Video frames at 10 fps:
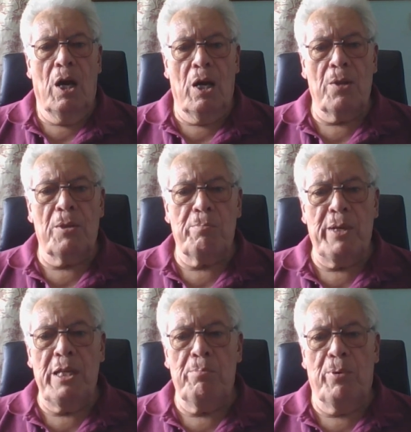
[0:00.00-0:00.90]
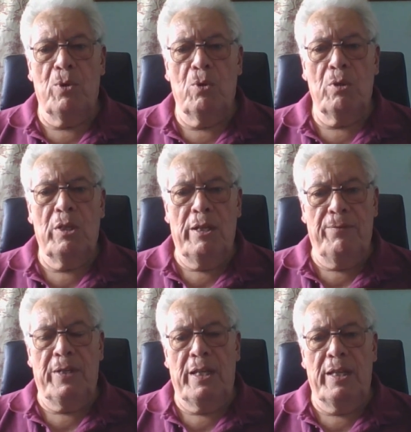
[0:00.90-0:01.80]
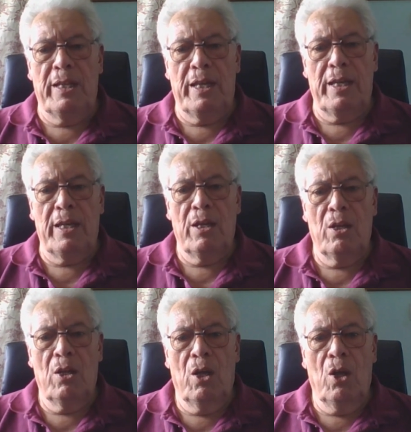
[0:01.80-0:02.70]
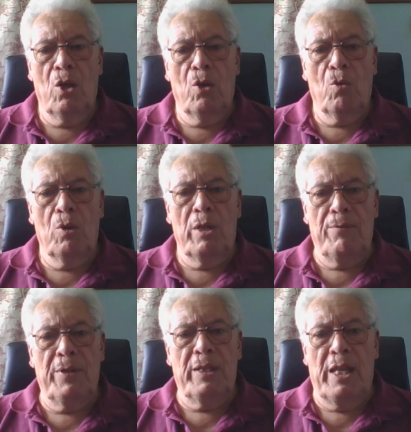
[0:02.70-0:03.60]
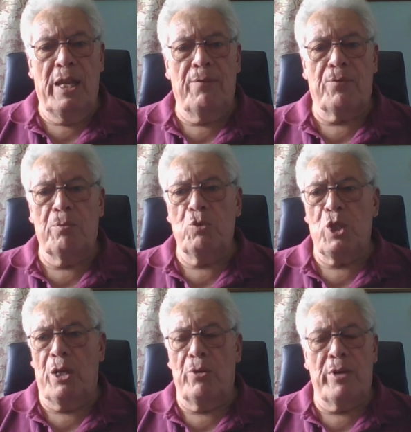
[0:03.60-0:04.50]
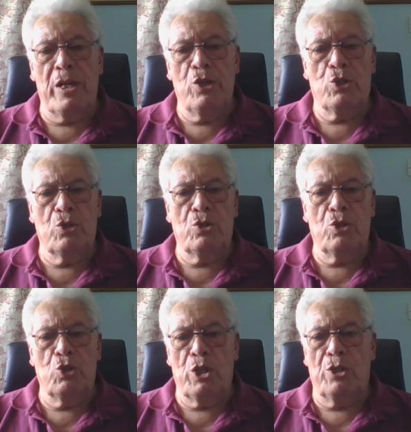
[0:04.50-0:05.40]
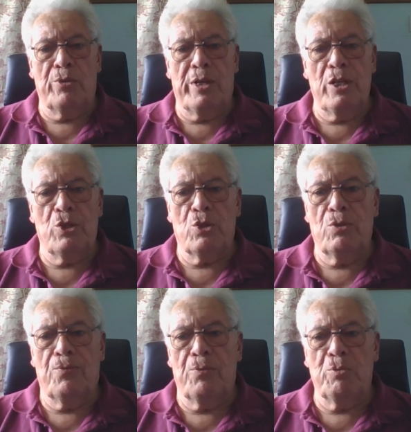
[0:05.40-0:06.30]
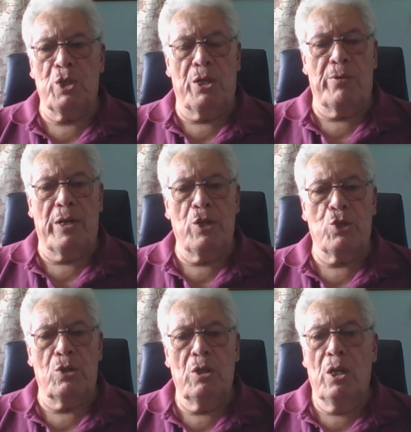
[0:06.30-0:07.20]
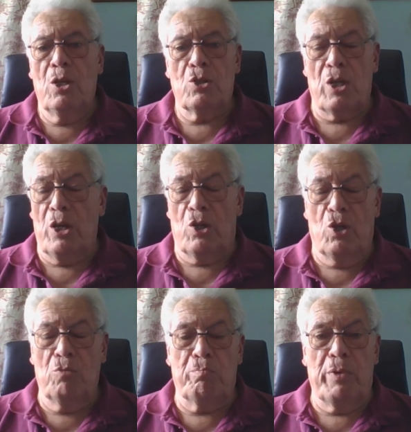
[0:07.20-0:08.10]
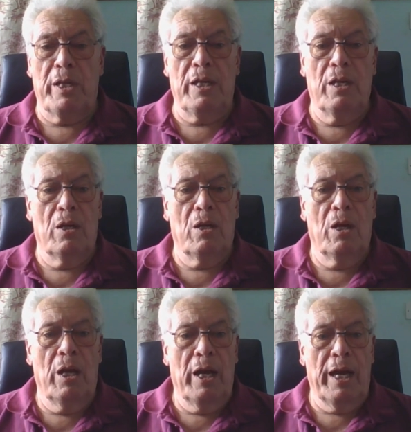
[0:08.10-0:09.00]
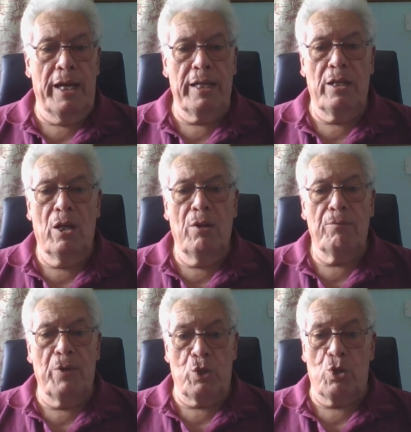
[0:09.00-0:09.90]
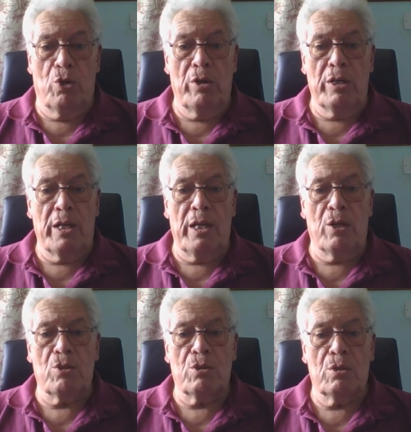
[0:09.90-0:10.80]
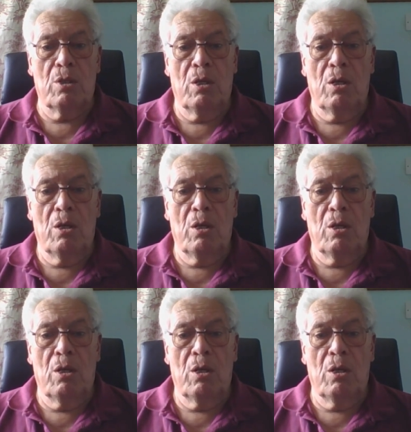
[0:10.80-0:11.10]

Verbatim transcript: are the people living in there living there from generation to generation from generation? So it could be a Victorian house,